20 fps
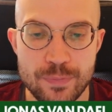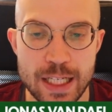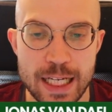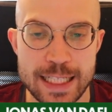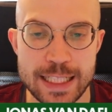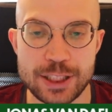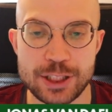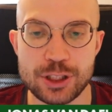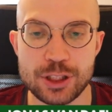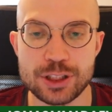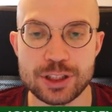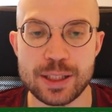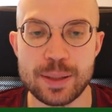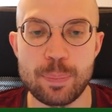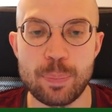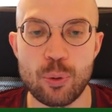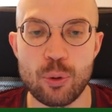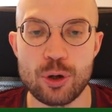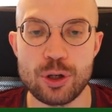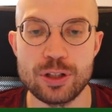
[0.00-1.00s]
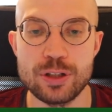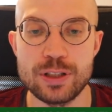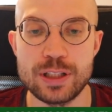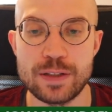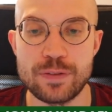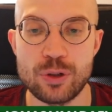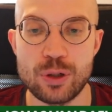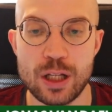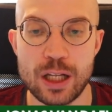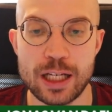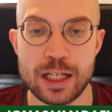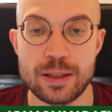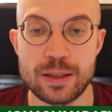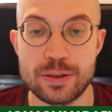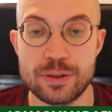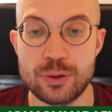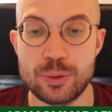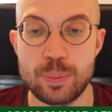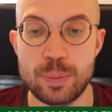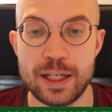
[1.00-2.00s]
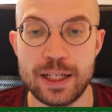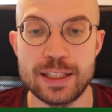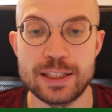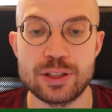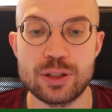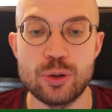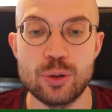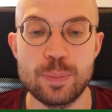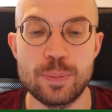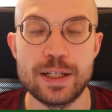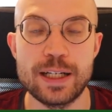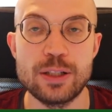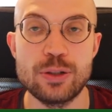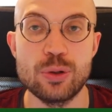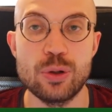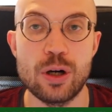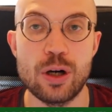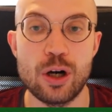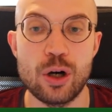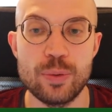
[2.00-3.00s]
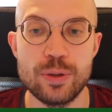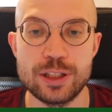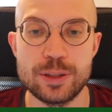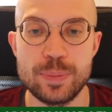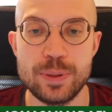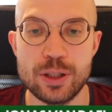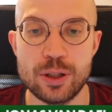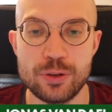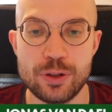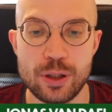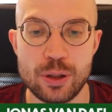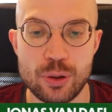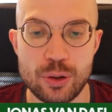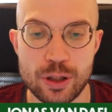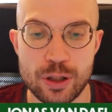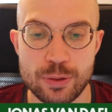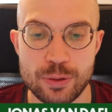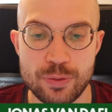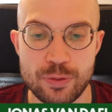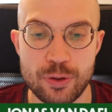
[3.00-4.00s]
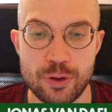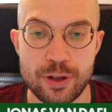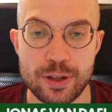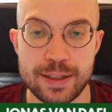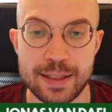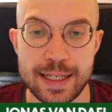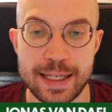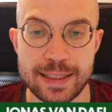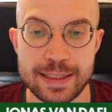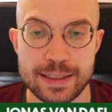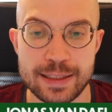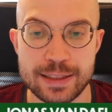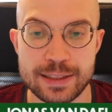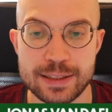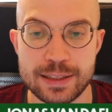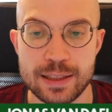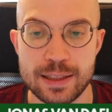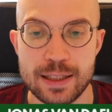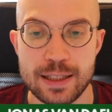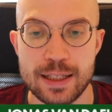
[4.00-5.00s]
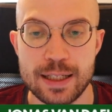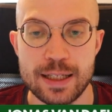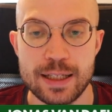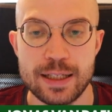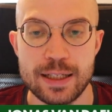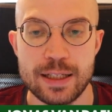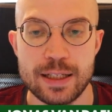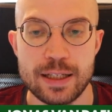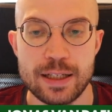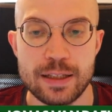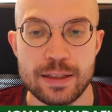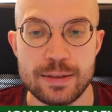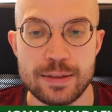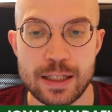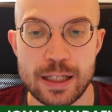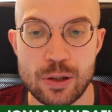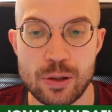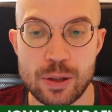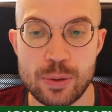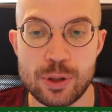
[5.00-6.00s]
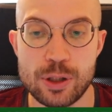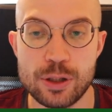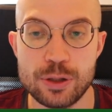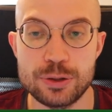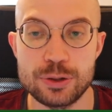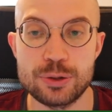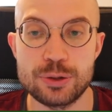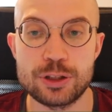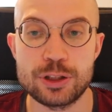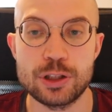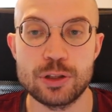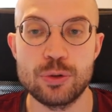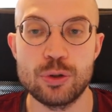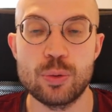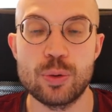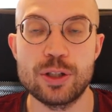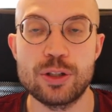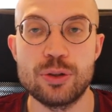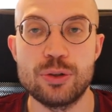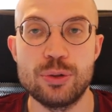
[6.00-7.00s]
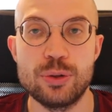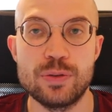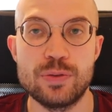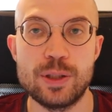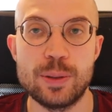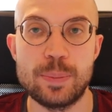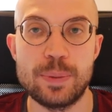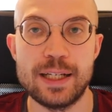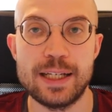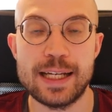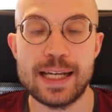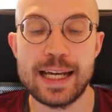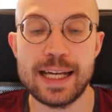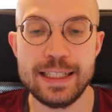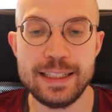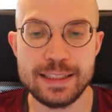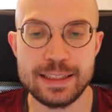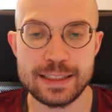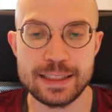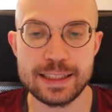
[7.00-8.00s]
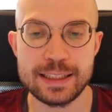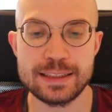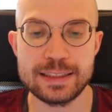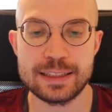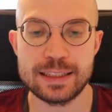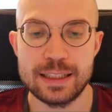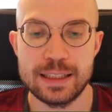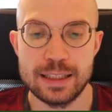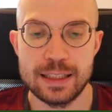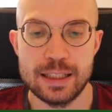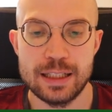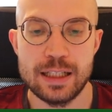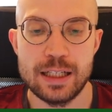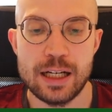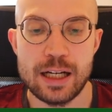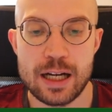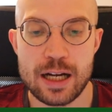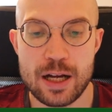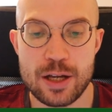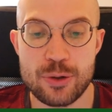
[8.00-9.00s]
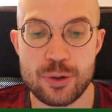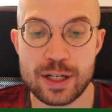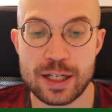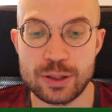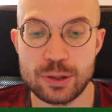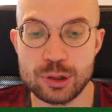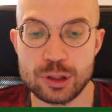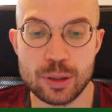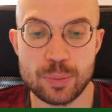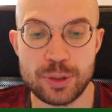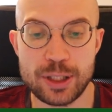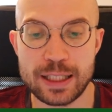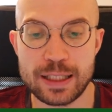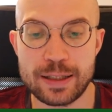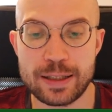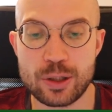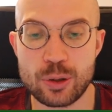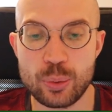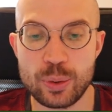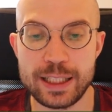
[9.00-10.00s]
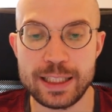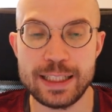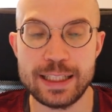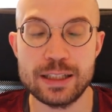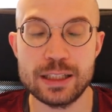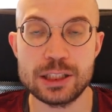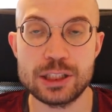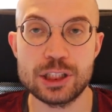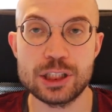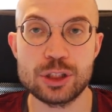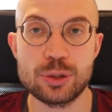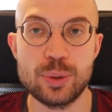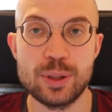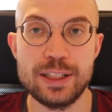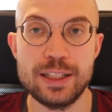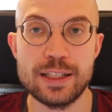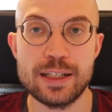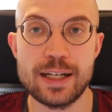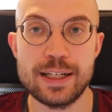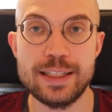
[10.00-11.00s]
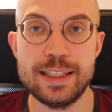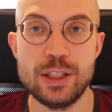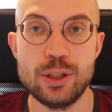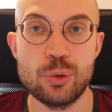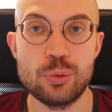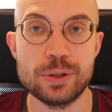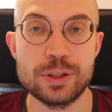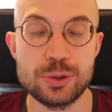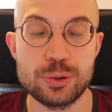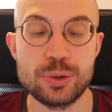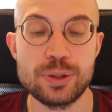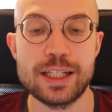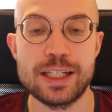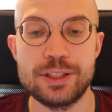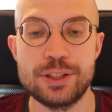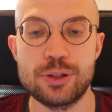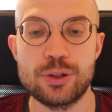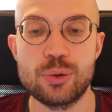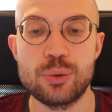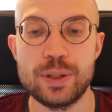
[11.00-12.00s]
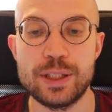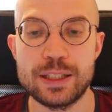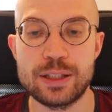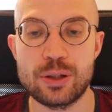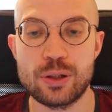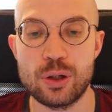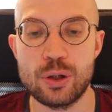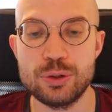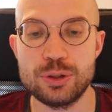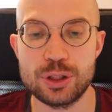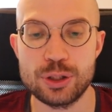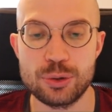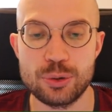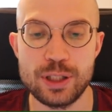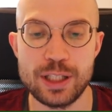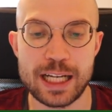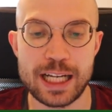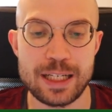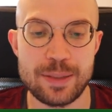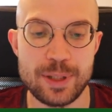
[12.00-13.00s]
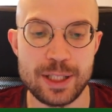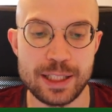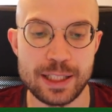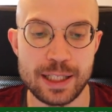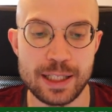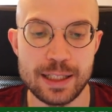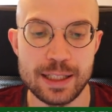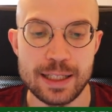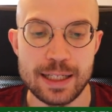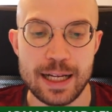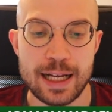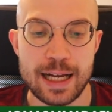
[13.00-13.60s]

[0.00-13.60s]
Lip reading: And it's just important, if you like to play this opening, to always be on the lookout for tactics. Now I will also show you what to do if they play h6. You can do something like queen here just with the idea you want to get your queen closer to the enemy king,